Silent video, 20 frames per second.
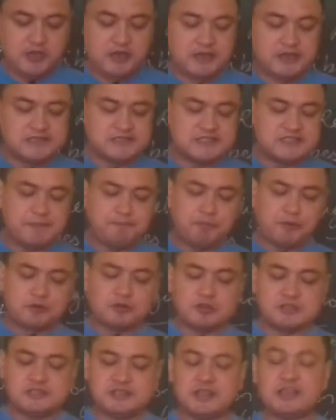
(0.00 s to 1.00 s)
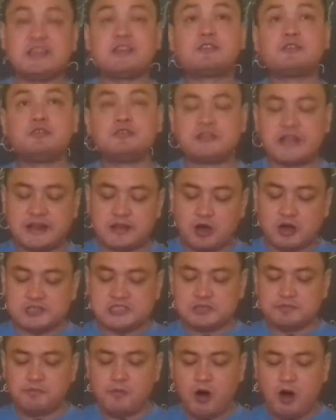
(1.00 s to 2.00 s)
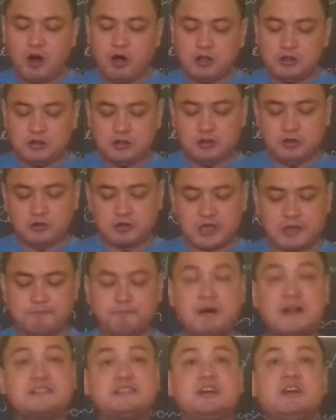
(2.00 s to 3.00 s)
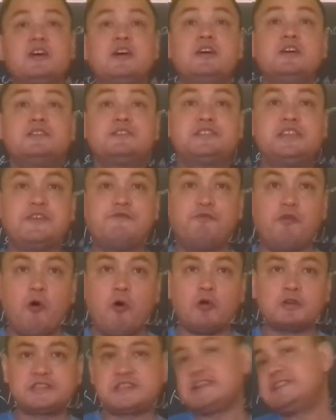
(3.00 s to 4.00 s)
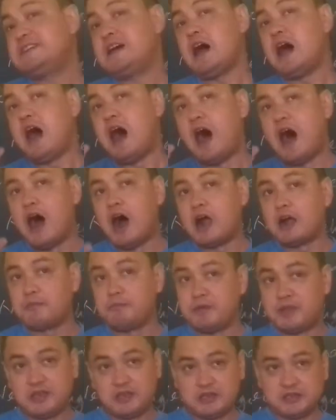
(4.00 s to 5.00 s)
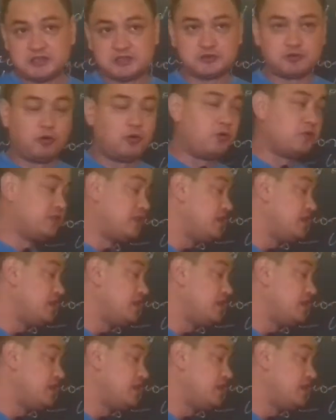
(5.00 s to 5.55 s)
His supporters included a small, okay, but devoted army. So